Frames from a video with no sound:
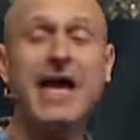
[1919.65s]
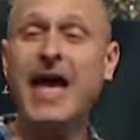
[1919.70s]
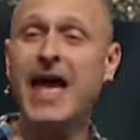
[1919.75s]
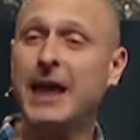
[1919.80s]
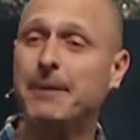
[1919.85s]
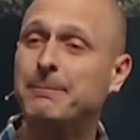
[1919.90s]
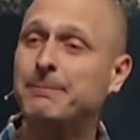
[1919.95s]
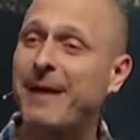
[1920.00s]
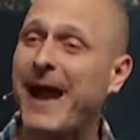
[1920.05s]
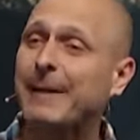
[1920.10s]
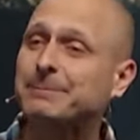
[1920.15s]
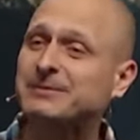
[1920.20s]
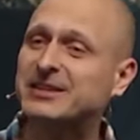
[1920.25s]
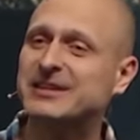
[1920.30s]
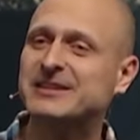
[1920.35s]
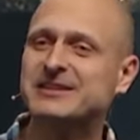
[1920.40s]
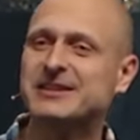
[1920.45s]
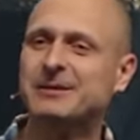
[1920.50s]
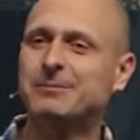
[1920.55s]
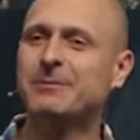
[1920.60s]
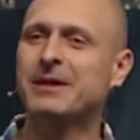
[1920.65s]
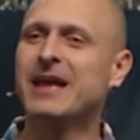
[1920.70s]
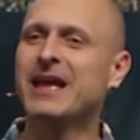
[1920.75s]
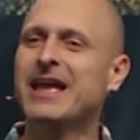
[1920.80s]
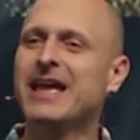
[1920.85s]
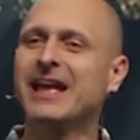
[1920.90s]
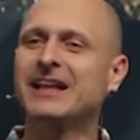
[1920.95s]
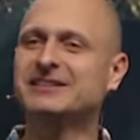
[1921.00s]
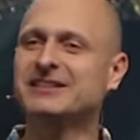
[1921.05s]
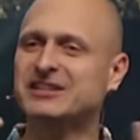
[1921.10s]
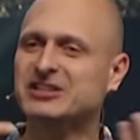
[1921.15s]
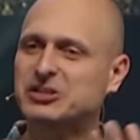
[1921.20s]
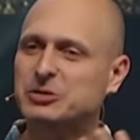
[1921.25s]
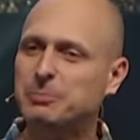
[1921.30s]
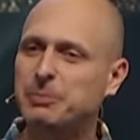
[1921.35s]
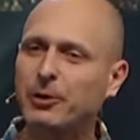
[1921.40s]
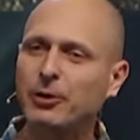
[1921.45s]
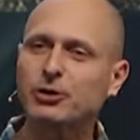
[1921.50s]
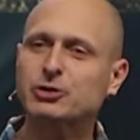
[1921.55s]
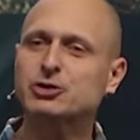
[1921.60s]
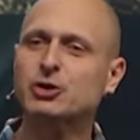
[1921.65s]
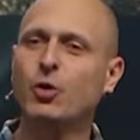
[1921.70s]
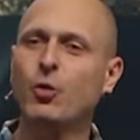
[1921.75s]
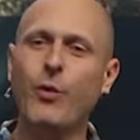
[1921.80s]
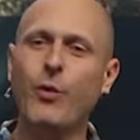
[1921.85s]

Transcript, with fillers: And baptism, it's a spiritual